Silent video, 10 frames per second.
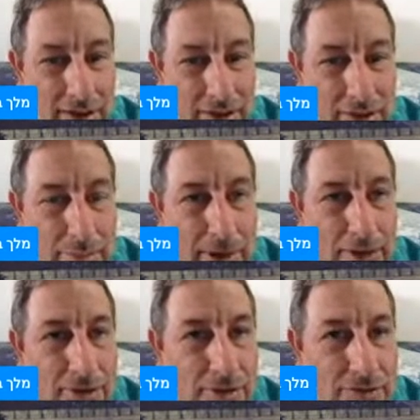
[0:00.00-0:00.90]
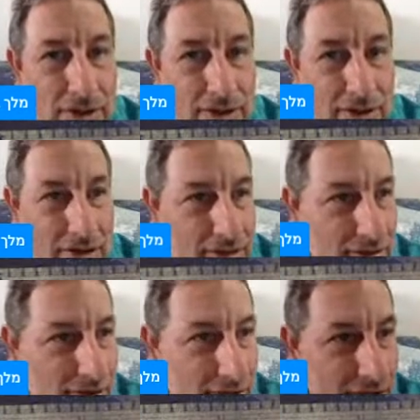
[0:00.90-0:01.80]
From Gibraltar, you can look
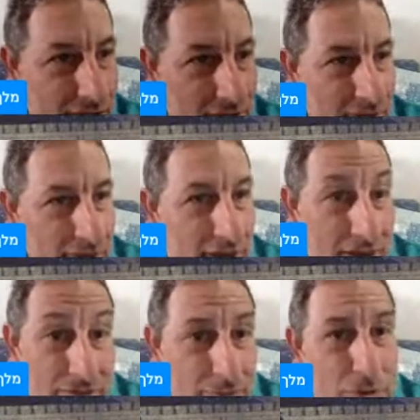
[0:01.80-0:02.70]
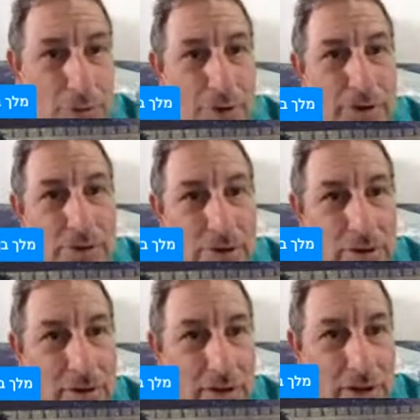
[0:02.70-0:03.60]
across and you can see
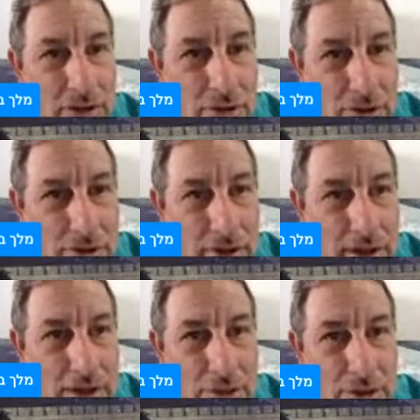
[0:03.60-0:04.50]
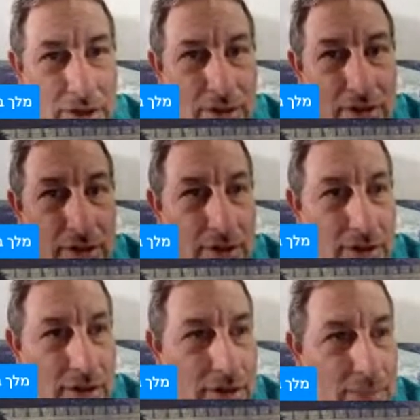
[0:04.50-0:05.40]
Morocco, which I've been to, as anyone who knows
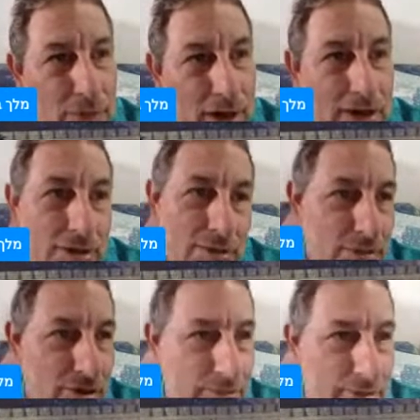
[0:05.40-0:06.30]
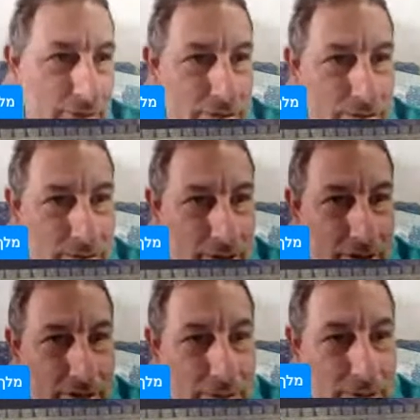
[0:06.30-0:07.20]
me well, many times. Okay,
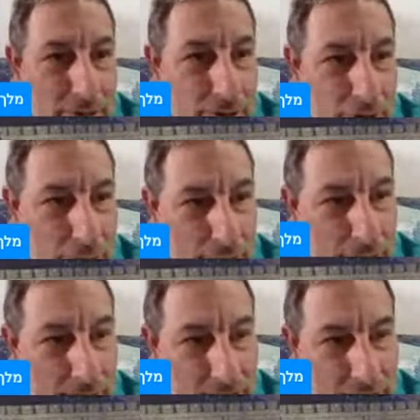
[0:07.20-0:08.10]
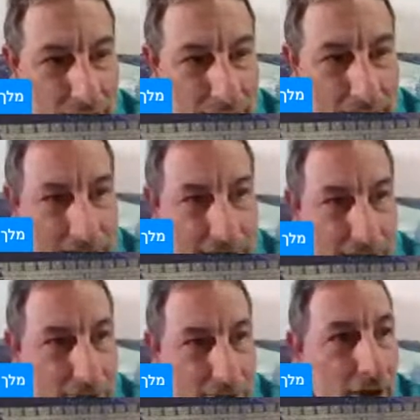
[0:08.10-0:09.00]
so
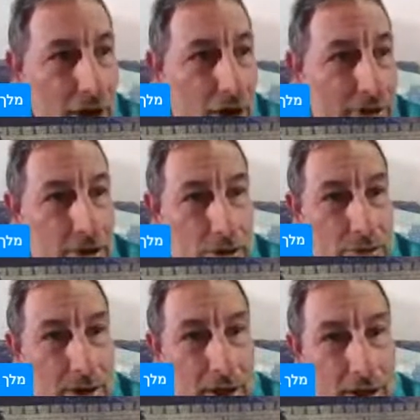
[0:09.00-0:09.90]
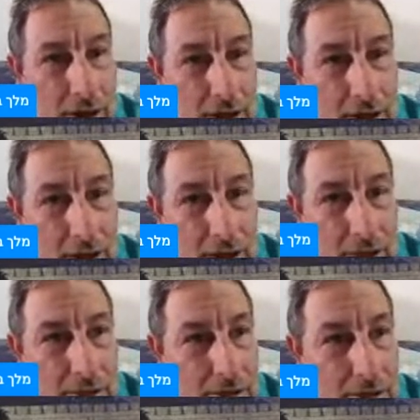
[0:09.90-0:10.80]
the Hebrew Bible
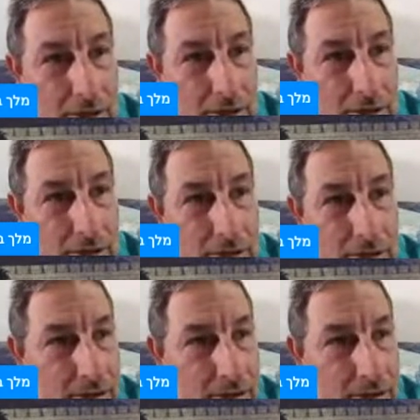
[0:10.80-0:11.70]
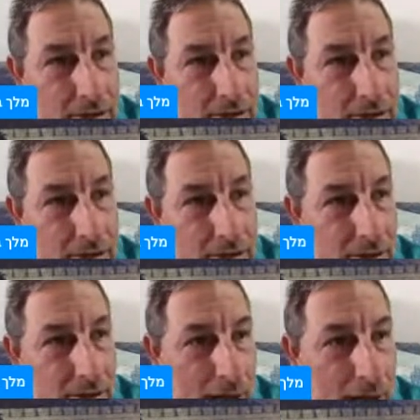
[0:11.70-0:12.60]
mentions two
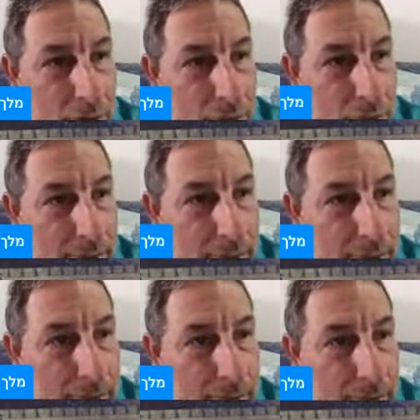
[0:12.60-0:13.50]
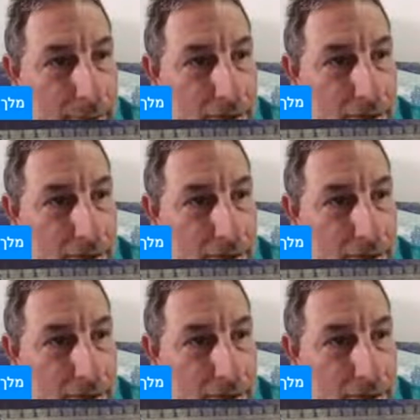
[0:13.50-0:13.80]
distinct geographical